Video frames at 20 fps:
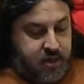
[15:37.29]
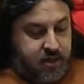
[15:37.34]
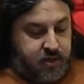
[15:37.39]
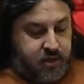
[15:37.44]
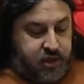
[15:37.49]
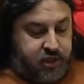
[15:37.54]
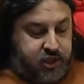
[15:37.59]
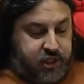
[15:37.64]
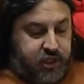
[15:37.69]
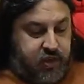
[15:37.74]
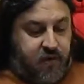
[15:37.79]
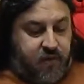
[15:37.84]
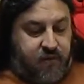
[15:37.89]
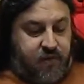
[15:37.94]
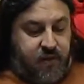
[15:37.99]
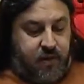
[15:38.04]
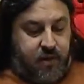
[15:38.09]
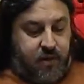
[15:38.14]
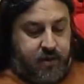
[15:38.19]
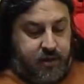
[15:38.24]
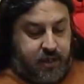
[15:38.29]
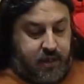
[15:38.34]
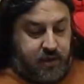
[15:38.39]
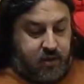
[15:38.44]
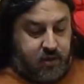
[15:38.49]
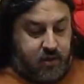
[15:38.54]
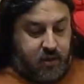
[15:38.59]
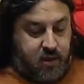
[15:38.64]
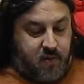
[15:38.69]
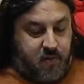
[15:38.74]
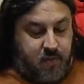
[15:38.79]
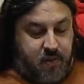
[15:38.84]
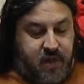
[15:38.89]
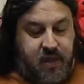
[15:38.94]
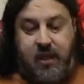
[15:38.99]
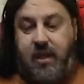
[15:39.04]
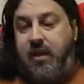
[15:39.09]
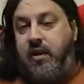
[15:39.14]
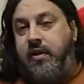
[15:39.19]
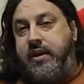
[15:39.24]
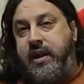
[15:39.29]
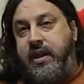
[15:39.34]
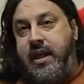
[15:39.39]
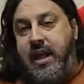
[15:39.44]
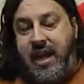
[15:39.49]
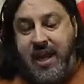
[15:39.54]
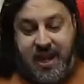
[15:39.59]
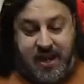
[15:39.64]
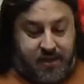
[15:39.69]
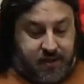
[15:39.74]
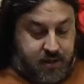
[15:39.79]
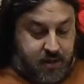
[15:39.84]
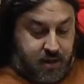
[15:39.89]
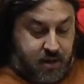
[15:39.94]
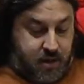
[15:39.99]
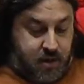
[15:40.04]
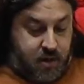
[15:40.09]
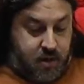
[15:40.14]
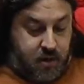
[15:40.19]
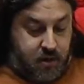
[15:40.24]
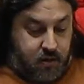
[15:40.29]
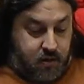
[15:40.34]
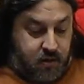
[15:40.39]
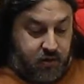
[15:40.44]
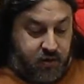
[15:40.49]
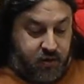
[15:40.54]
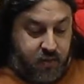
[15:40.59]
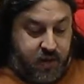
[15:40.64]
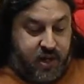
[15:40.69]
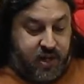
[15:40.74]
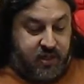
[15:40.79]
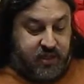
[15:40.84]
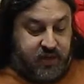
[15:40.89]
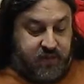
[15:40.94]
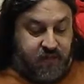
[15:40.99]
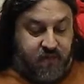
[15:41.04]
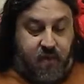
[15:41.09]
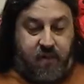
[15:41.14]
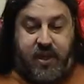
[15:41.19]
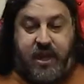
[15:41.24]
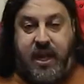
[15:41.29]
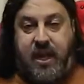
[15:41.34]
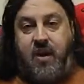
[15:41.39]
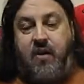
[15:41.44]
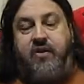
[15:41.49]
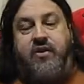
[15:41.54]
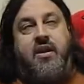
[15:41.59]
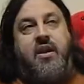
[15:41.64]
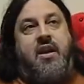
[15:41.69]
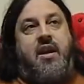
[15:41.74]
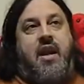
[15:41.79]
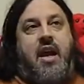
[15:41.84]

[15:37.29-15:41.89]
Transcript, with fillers: The GeoVlog is going to be looking at uh, earthquakes and volcanoes.